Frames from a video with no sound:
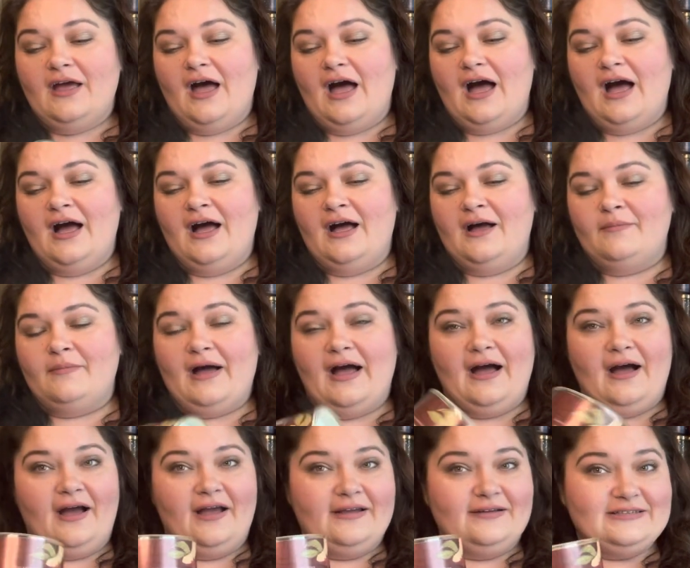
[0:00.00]
Um,
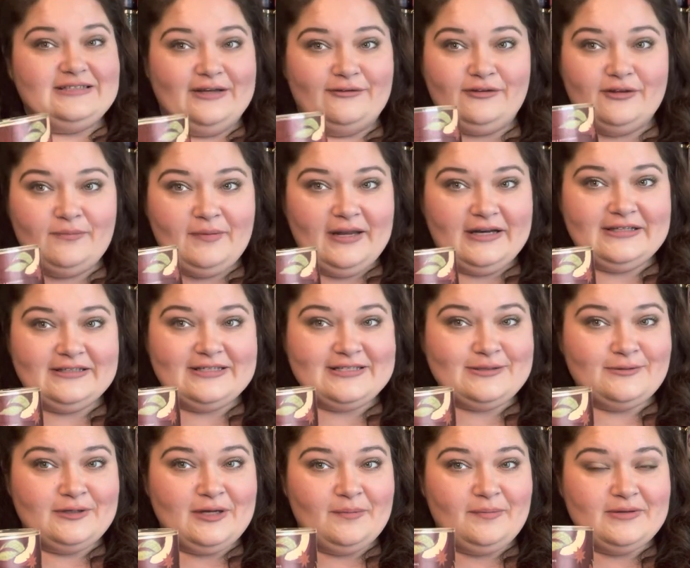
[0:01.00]
I definitely backed this
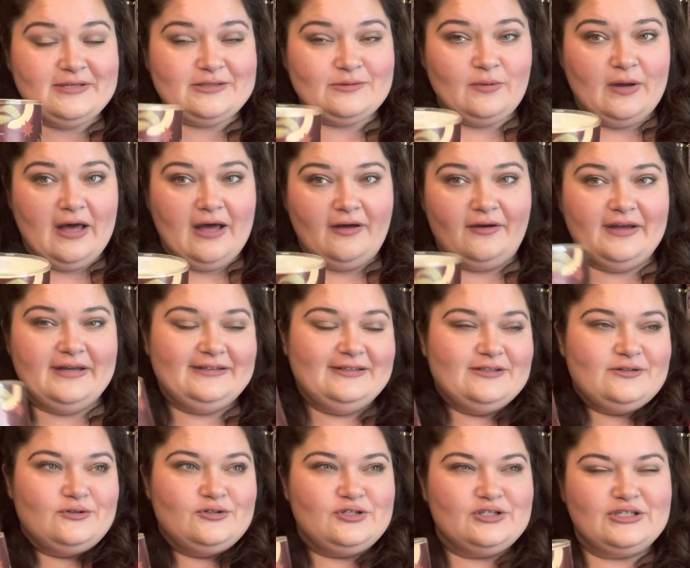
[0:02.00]
one up as well. And
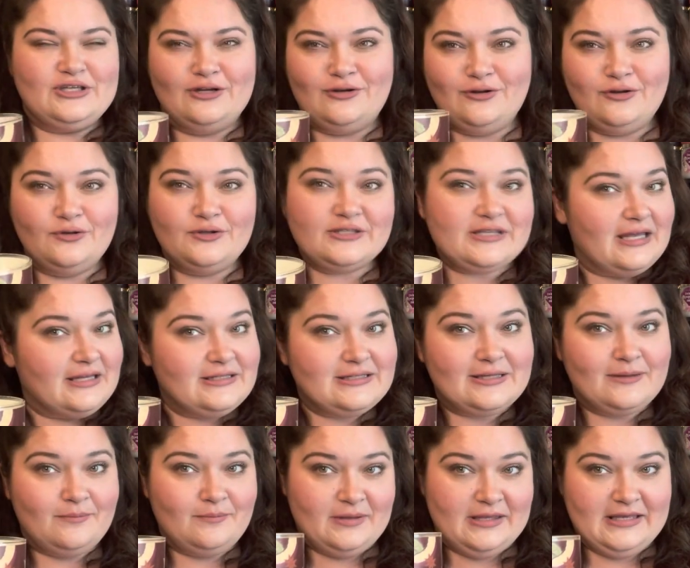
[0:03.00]
this was just a new scent
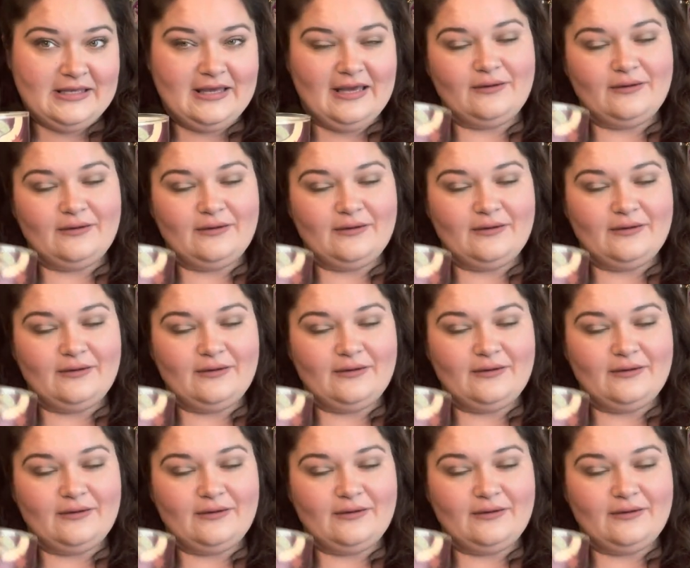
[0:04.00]
to me.